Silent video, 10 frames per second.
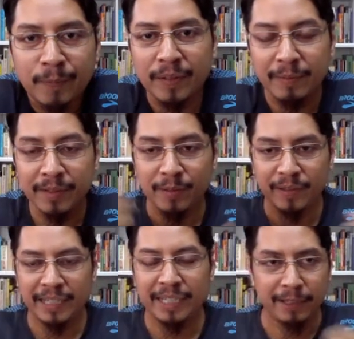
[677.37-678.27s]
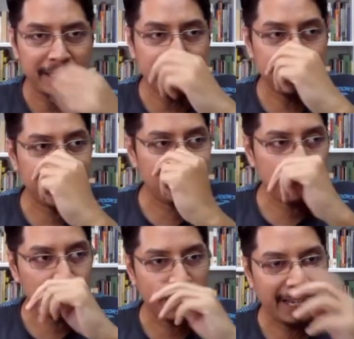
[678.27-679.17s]
in recent
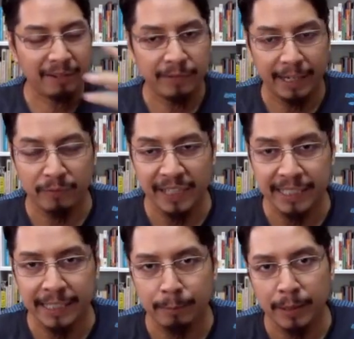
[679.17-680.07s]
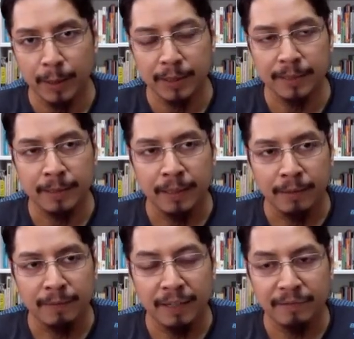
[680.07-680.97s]
times we have Netflix, and because
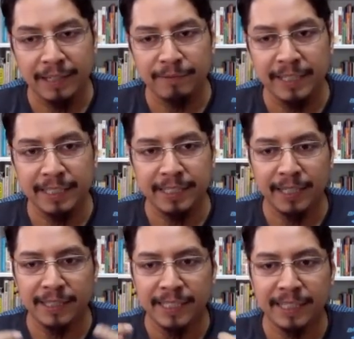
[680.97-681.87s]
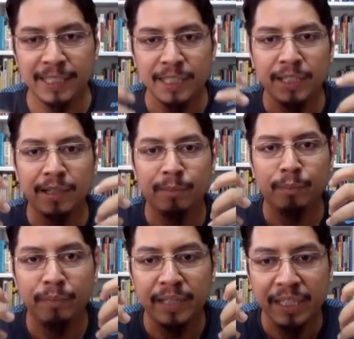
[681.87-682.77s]
we have Netflix, certain
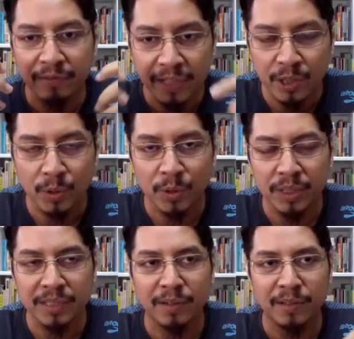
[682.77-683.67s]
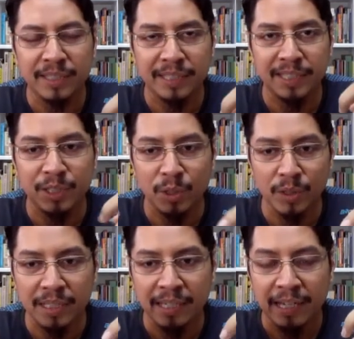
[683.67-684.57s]
TV shows or certain
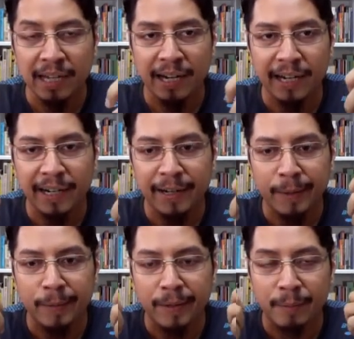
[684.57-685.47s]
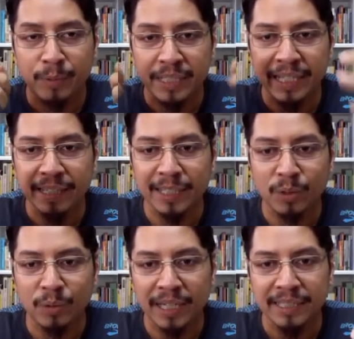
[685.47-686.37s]
shows are presented
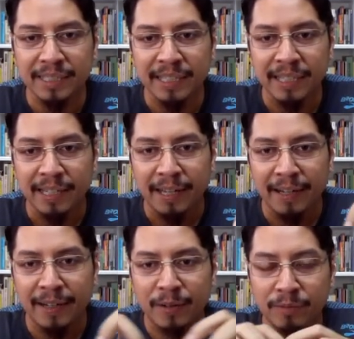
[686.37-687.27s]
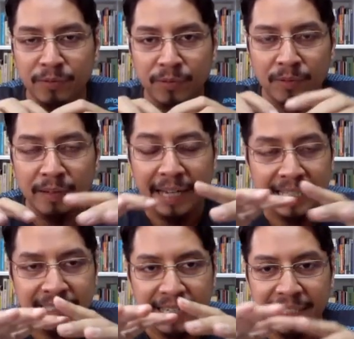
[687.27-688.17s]
to us
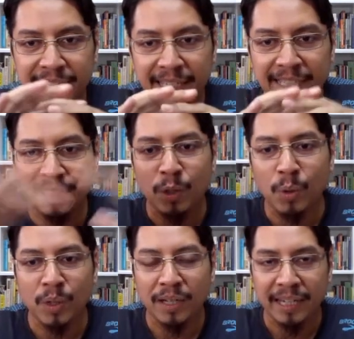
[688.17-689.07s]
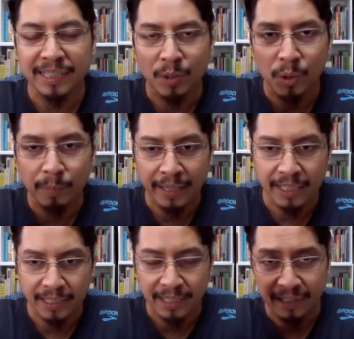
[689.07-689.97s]
as a whole
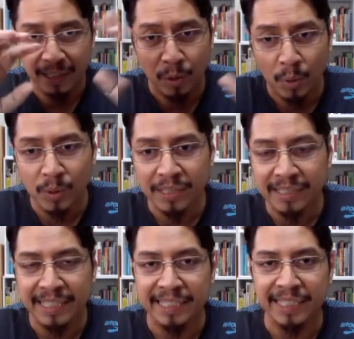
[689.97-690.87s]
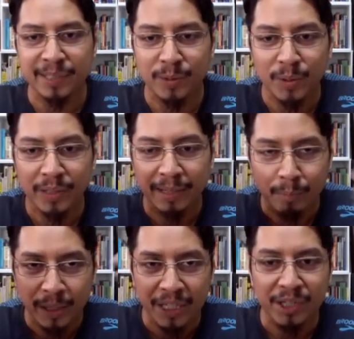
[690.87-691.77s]
package, like the whole season. You
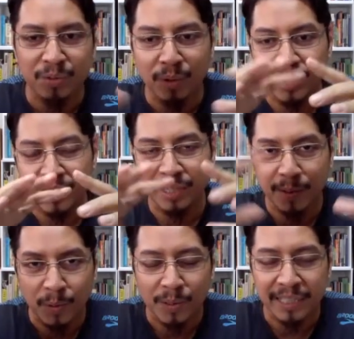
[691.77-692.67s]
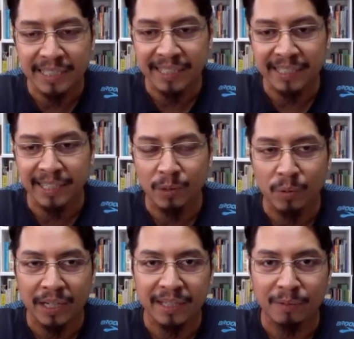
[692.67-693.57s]
can binge watch the whole season in
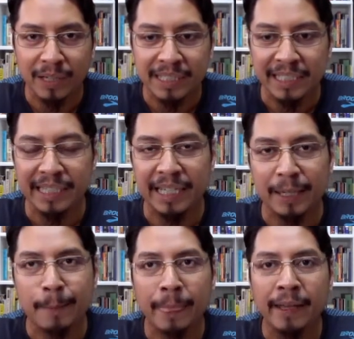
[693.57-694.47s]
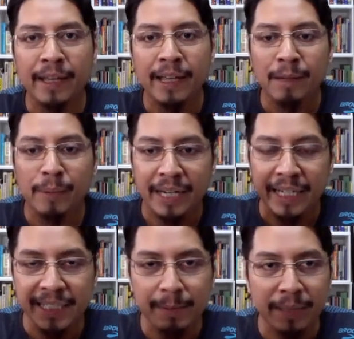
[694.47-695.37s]
one sitting. But at
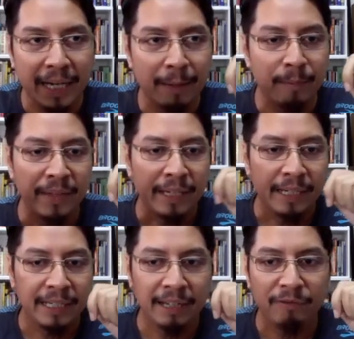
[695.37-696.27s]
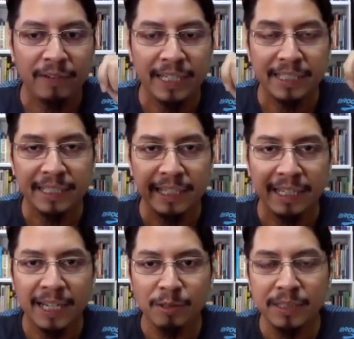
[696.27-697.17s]
the same time, Netflix
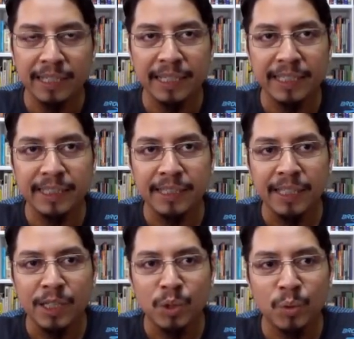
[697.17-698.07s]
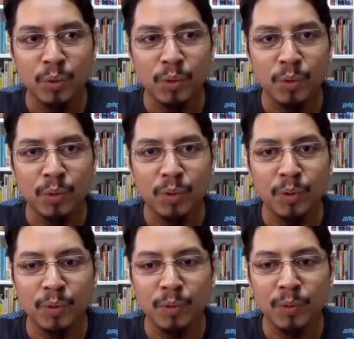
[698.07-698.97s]
allows us
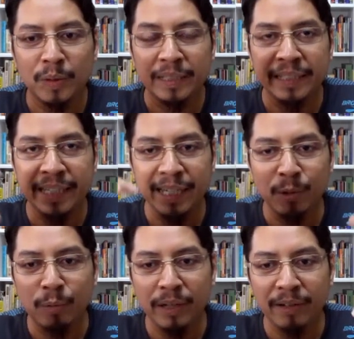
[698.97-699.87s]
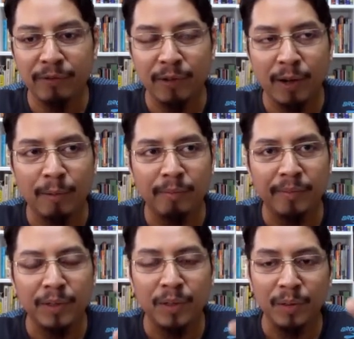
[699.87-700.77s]
to get away
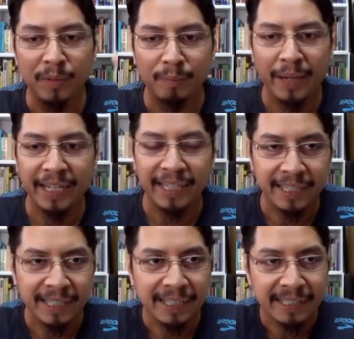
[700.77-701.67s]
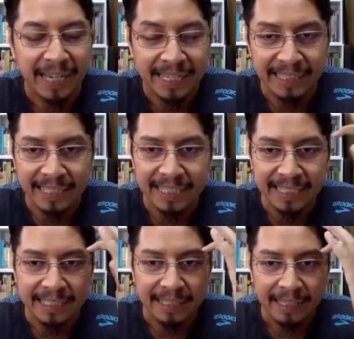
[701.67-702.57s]
from, you know, back in the
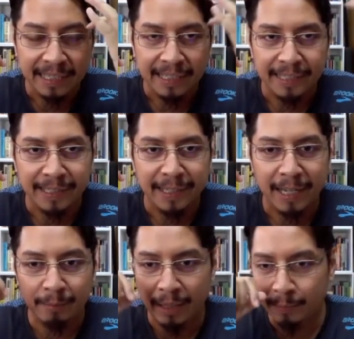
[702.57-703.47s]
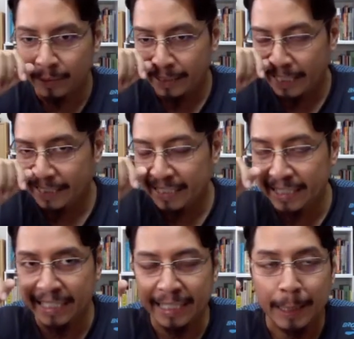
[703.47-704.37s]
90s, I'm an
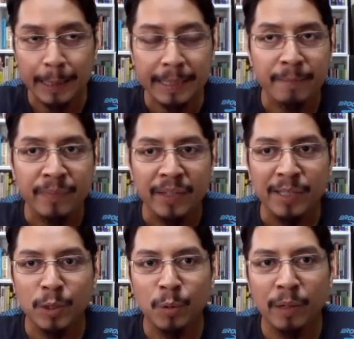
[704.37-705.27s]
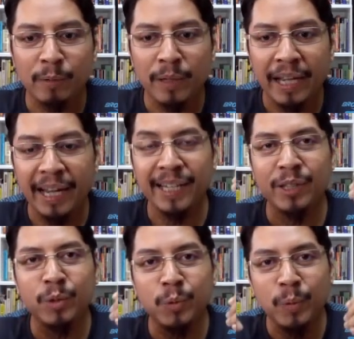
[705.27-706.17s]
80s kid. So when we had
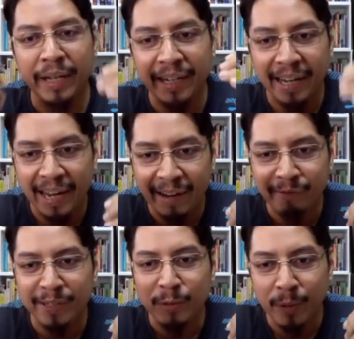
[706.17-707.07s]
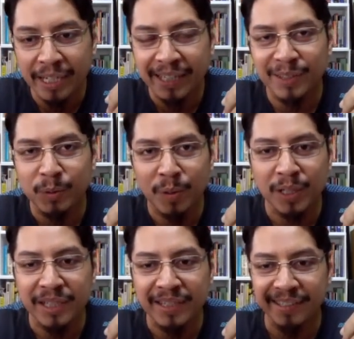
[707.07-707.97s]
to wait every week to
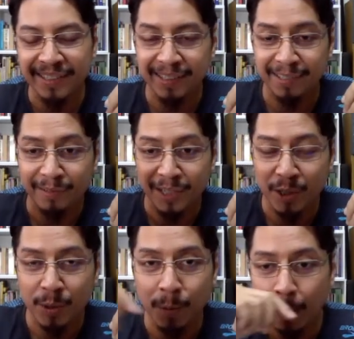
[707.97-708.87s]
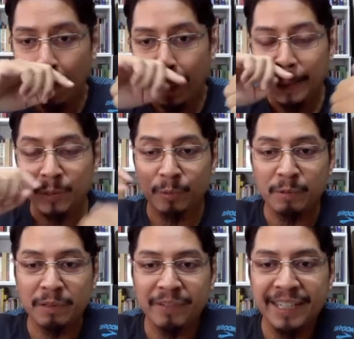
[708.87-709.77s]
watch a show, so we
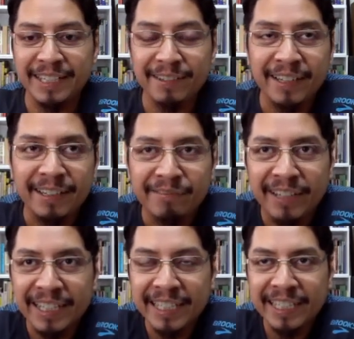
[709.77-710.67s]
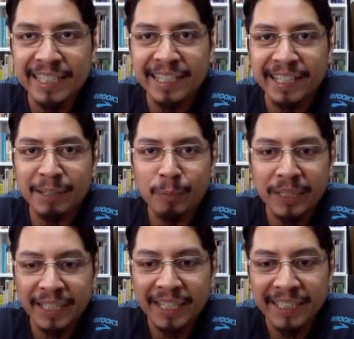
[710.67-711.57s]
were very, very
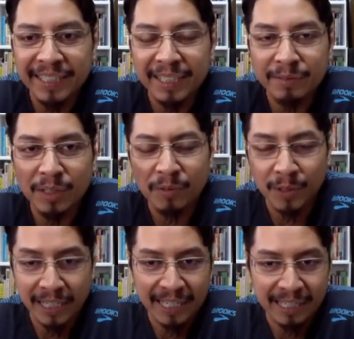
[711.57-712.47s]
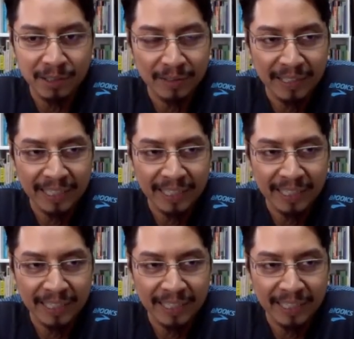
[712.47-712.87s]
particular in terms of, okay, let's